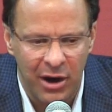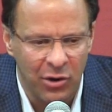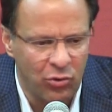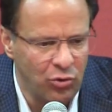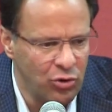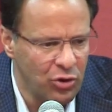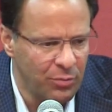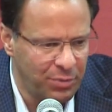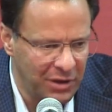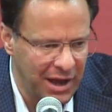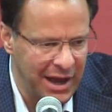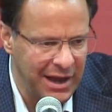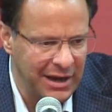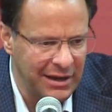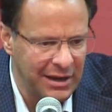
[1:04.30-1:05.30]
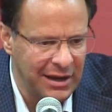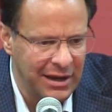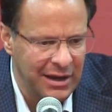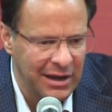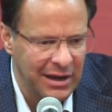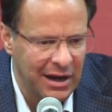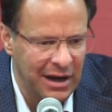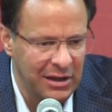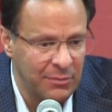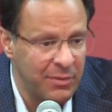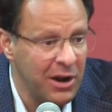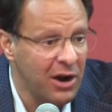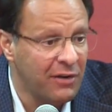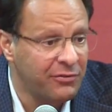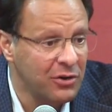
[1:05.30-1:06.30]
matter who you're playing, the
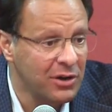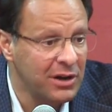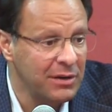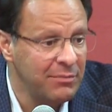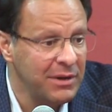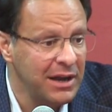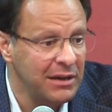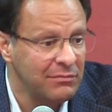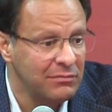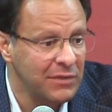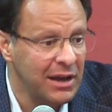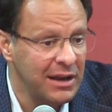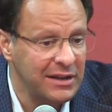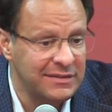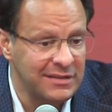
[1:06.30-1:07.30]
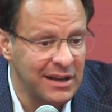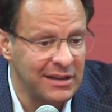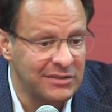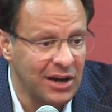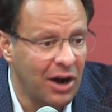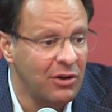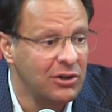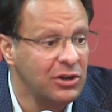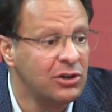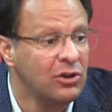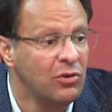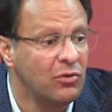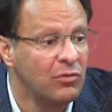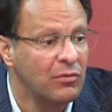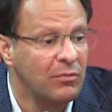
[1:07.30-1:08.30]
better off you're going to be. And it's hard to
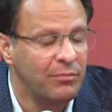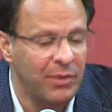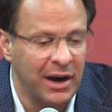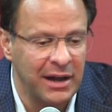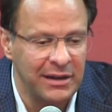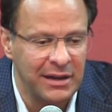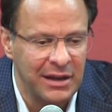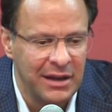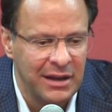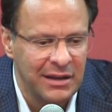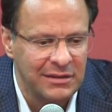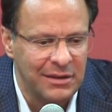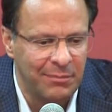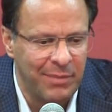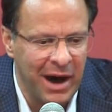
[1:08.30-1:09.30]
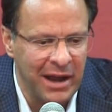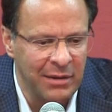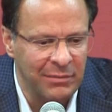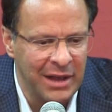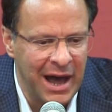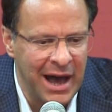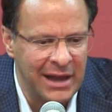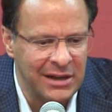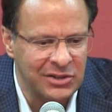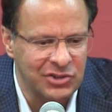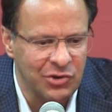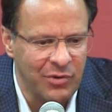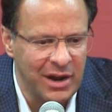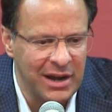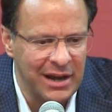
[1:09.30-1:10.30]
do. But the bottom line is
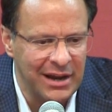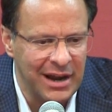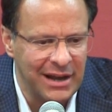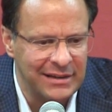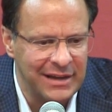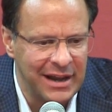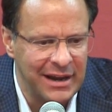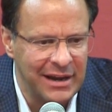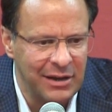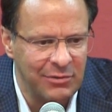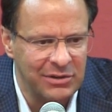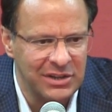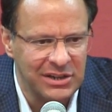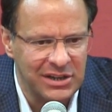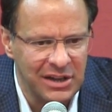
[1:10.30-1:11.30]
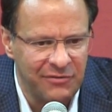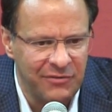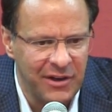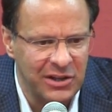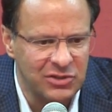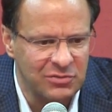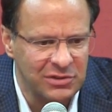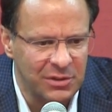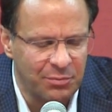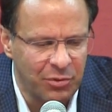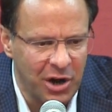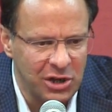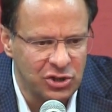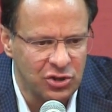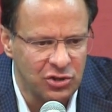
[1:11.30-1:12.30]
creating an identity with the defense, with the
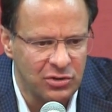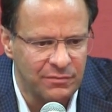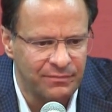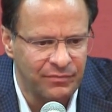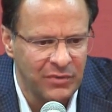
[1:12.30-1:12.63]
pressure,